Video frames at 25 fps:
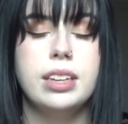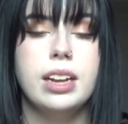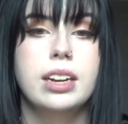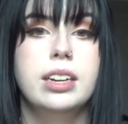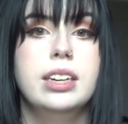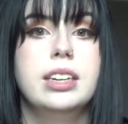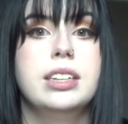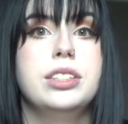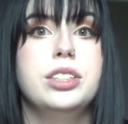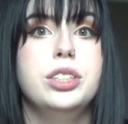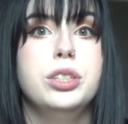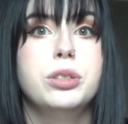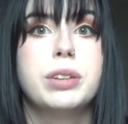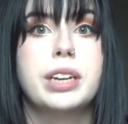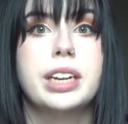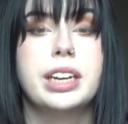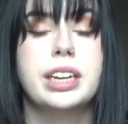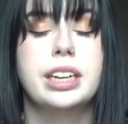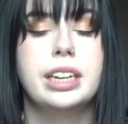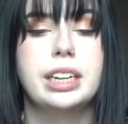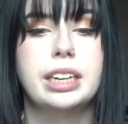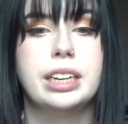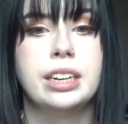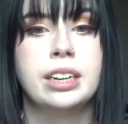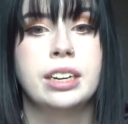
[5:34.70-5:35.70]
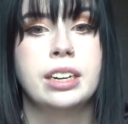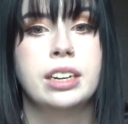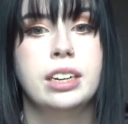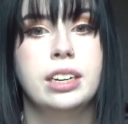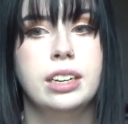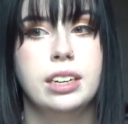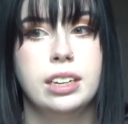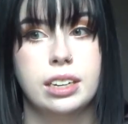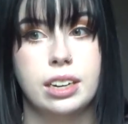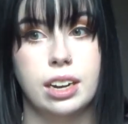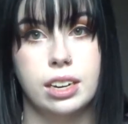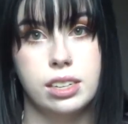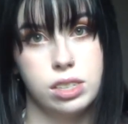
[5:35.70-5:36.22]
And you can
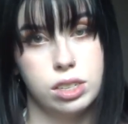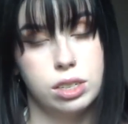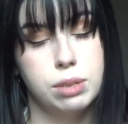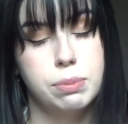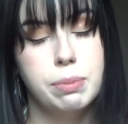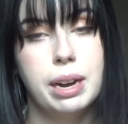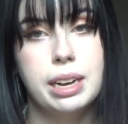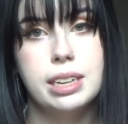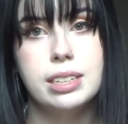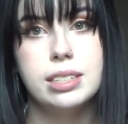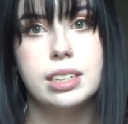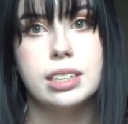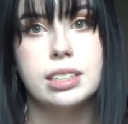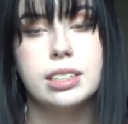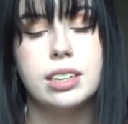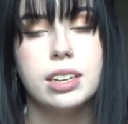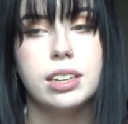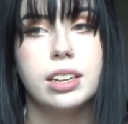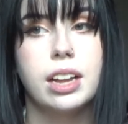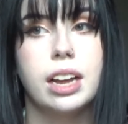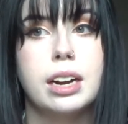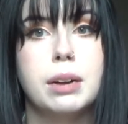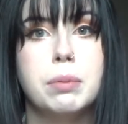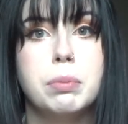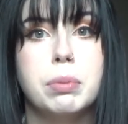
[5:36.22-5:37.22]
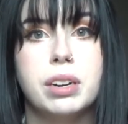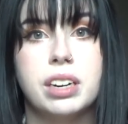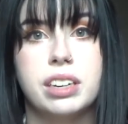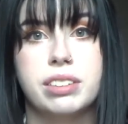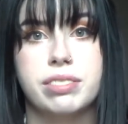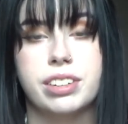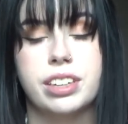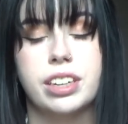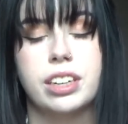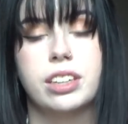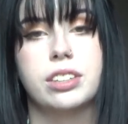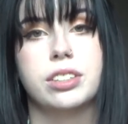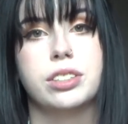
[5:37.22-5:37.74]
customize it to light up whatever
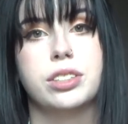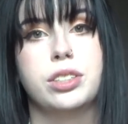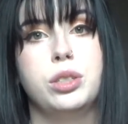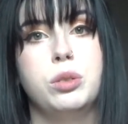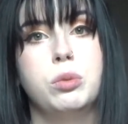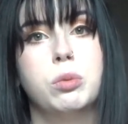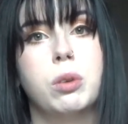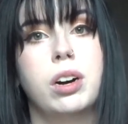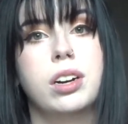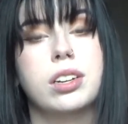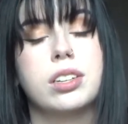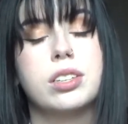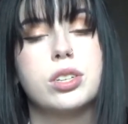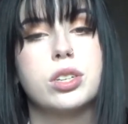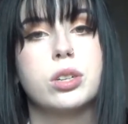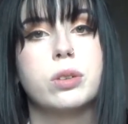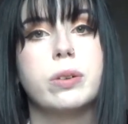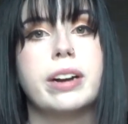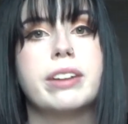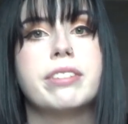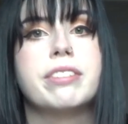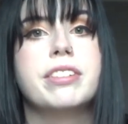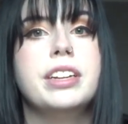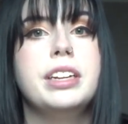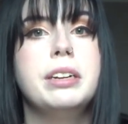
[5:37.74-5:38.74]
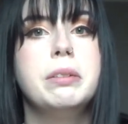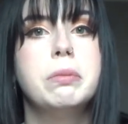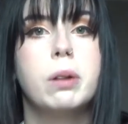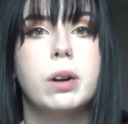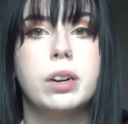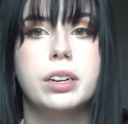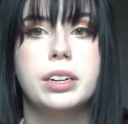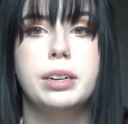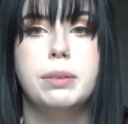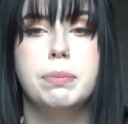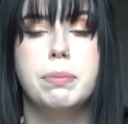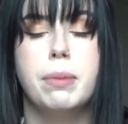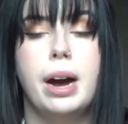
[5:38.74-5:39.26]
colors you want. So I really
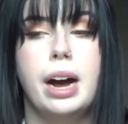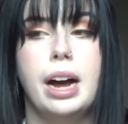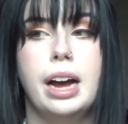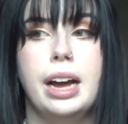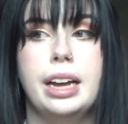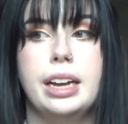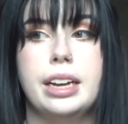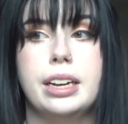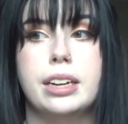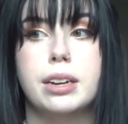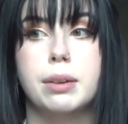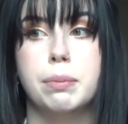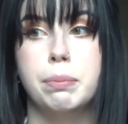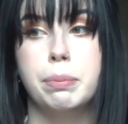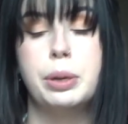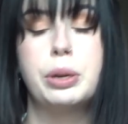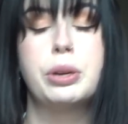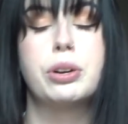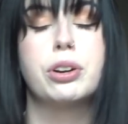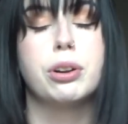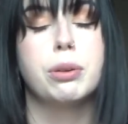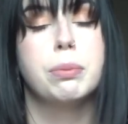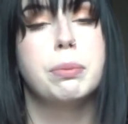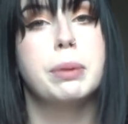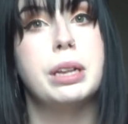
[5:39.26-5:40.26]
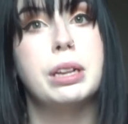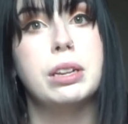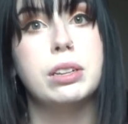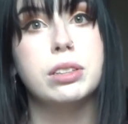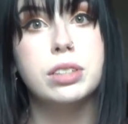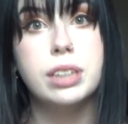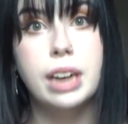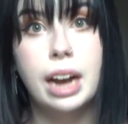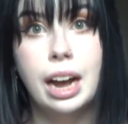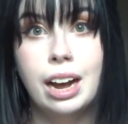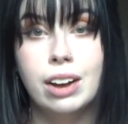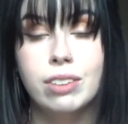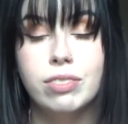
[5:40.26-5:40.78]
wanted my computer build
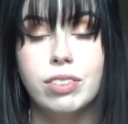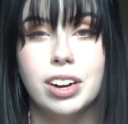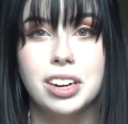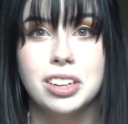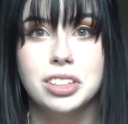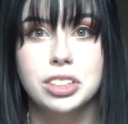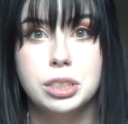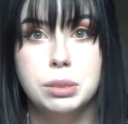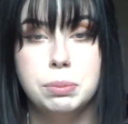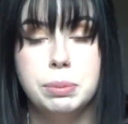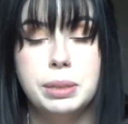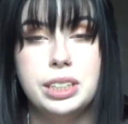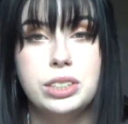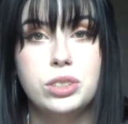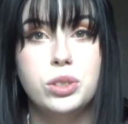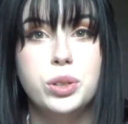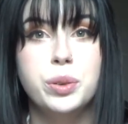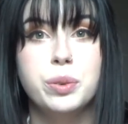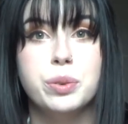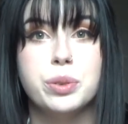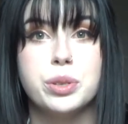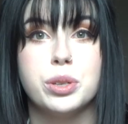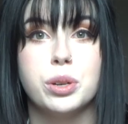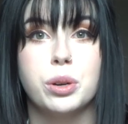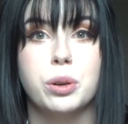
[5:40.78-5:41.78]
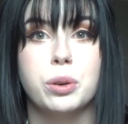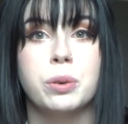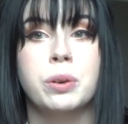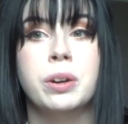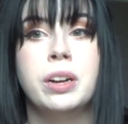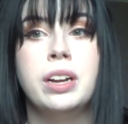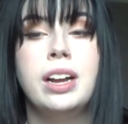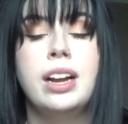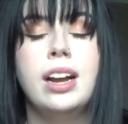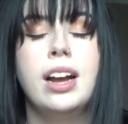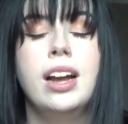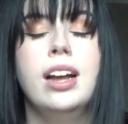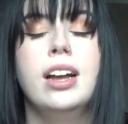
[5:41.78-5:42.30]
to have RGB too, so
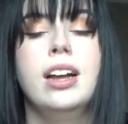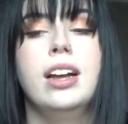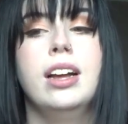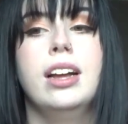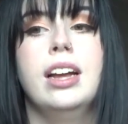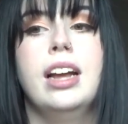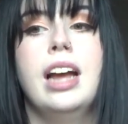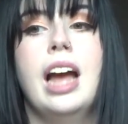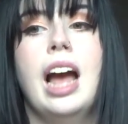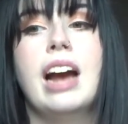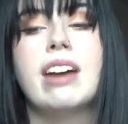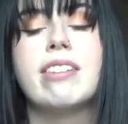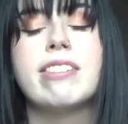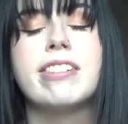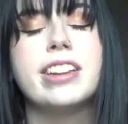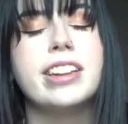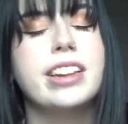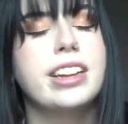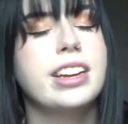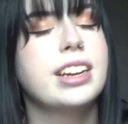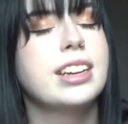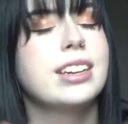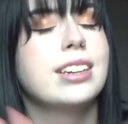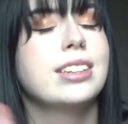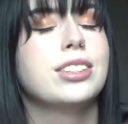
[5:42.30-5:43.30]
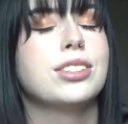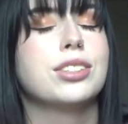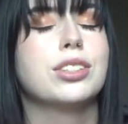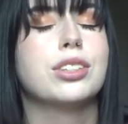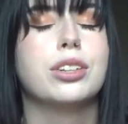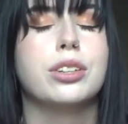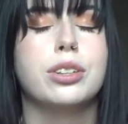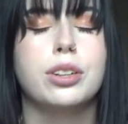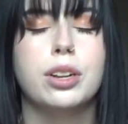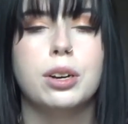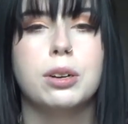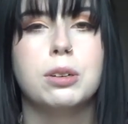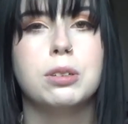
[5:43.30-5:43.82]
everything can just
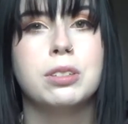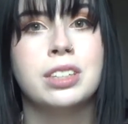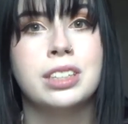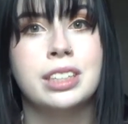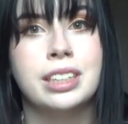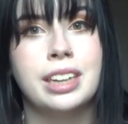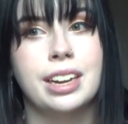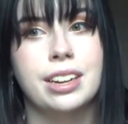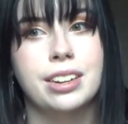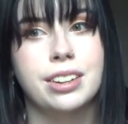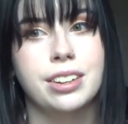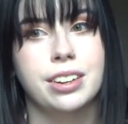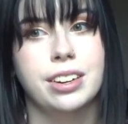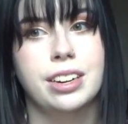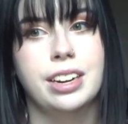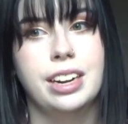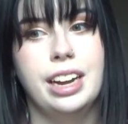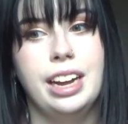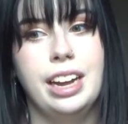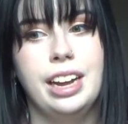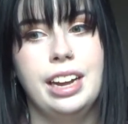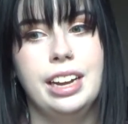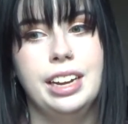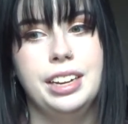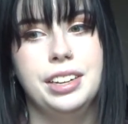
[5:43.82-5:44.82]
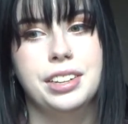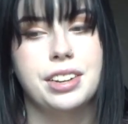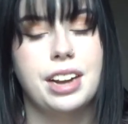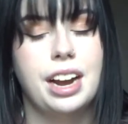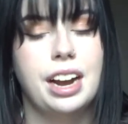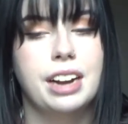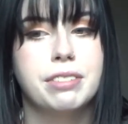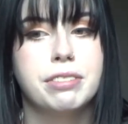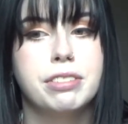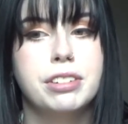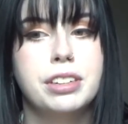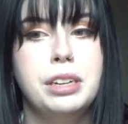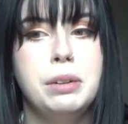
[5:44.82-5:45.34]
glow together. And
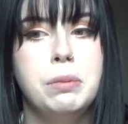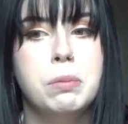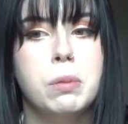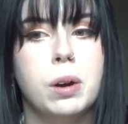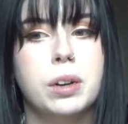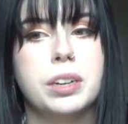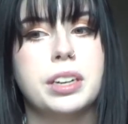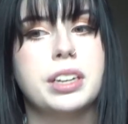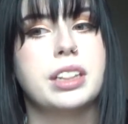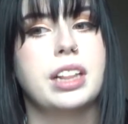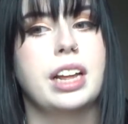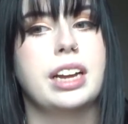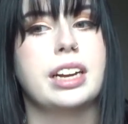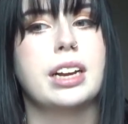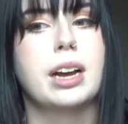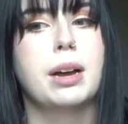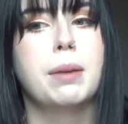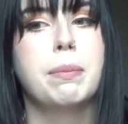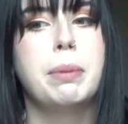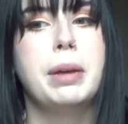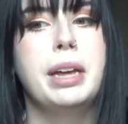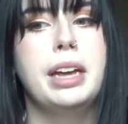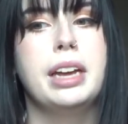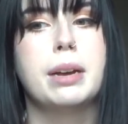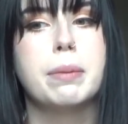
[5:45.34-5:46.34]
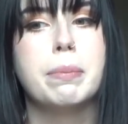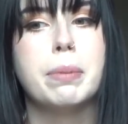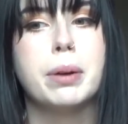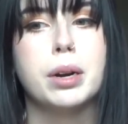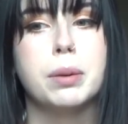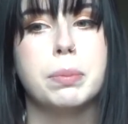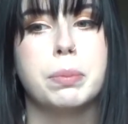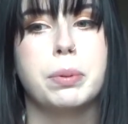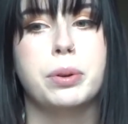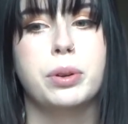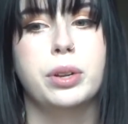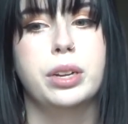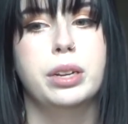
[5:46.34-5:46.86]
I really wanted like a pink,
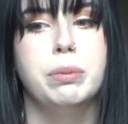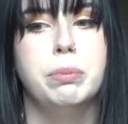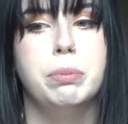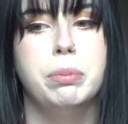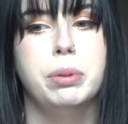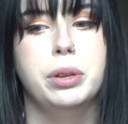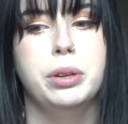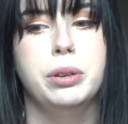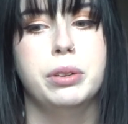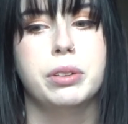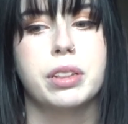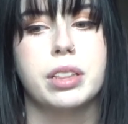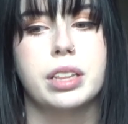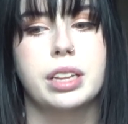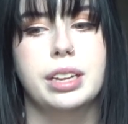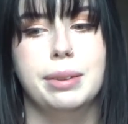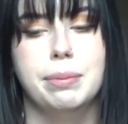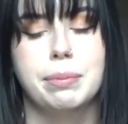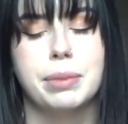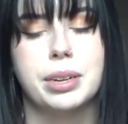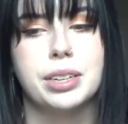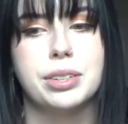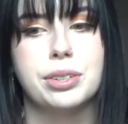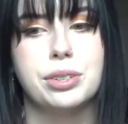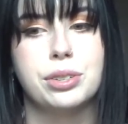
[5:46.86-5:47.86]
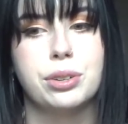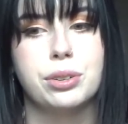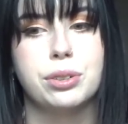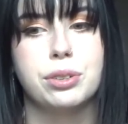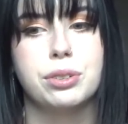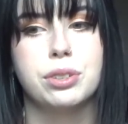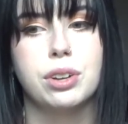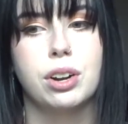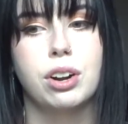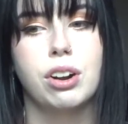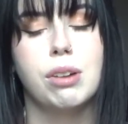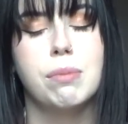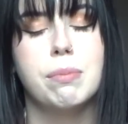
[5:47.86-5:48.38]
purple, and blue theme because
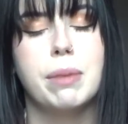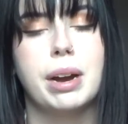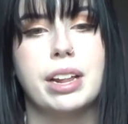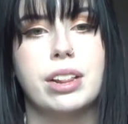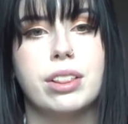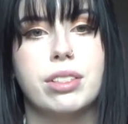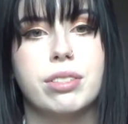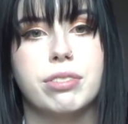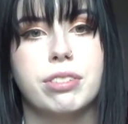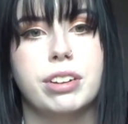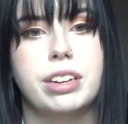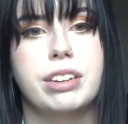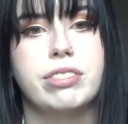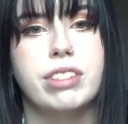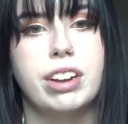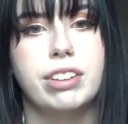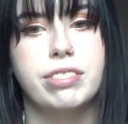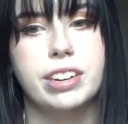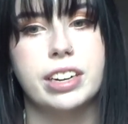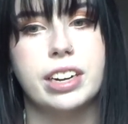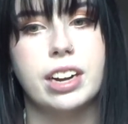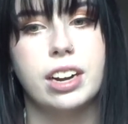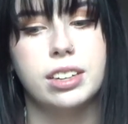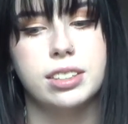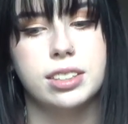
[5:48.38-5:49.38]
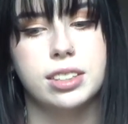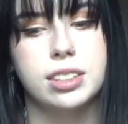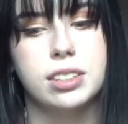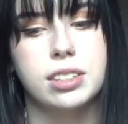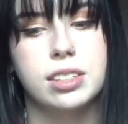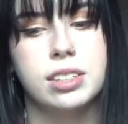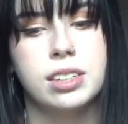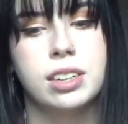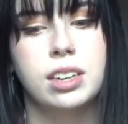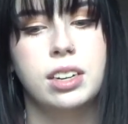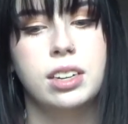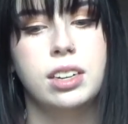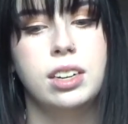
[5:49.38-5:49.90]
those are my three favorite colors.